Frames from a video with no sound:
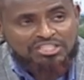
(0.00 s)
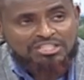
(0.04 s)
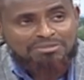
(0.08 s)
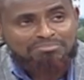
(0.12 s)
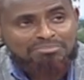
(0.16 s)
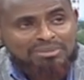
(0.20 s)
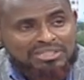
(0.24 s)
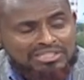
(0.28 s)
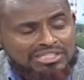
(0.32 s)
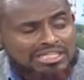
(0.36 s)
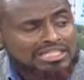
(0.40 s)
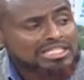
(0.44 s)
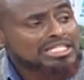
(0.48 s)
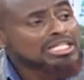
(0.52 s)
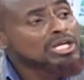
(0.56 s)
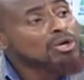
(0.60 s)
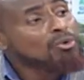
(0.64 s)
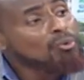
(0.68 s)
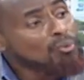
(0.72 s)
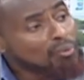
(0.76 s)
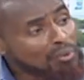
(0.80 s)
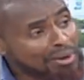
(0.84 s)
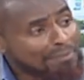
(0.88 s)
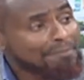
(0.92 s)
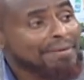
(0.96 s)
representing
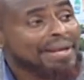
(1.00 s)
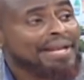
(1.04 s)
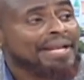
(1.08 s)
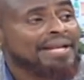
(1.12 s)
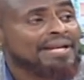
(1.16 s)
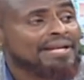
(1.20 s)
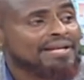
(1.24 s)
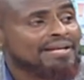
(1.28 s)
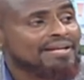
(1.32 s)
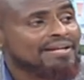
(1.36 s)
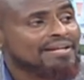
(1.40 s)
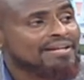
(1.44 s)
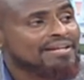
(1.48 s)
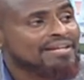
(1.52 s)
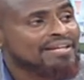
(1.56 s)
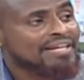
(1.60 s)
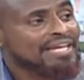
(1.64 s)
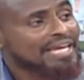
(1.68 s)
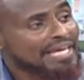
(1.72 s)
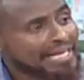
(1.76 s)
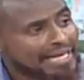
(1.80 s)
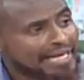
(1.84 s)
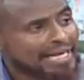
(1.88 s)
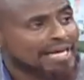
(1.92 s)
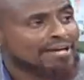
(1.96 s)
women
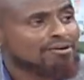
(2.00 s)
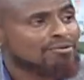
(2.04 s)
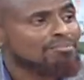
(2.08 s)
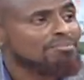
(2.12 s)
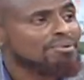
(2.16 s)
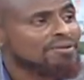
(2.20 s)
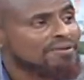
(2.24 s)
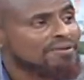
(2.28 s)
in Nairobi.